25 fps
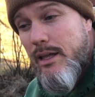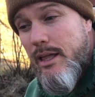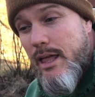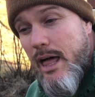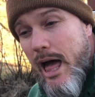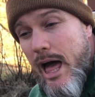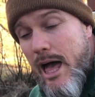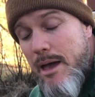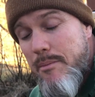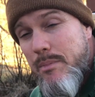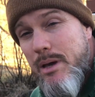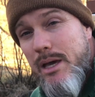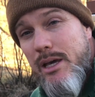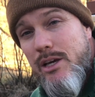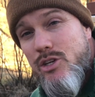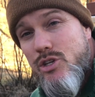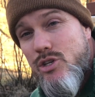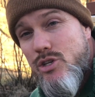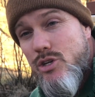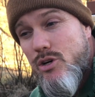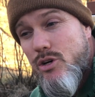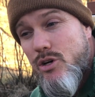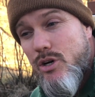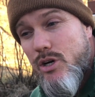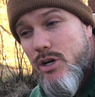I make
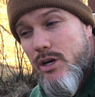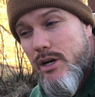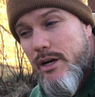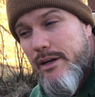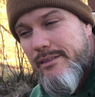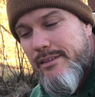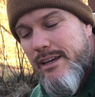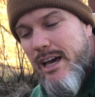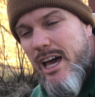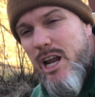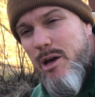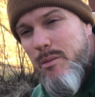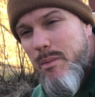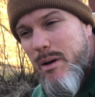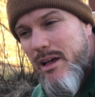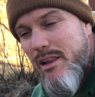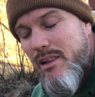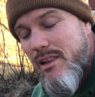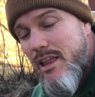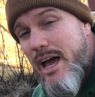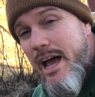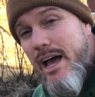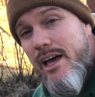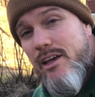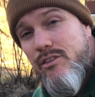sure it's kind of my
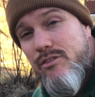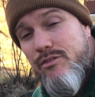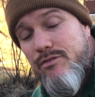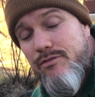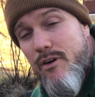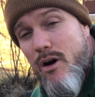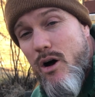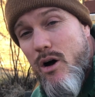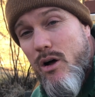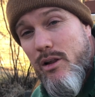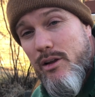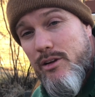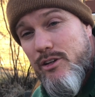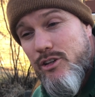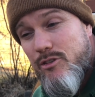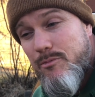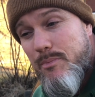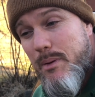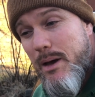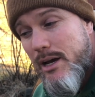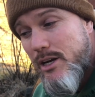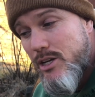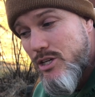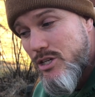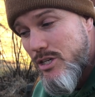last fall
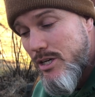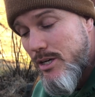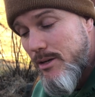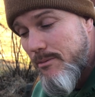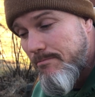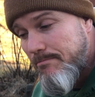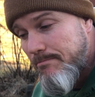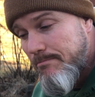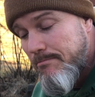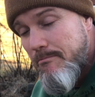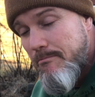inspection.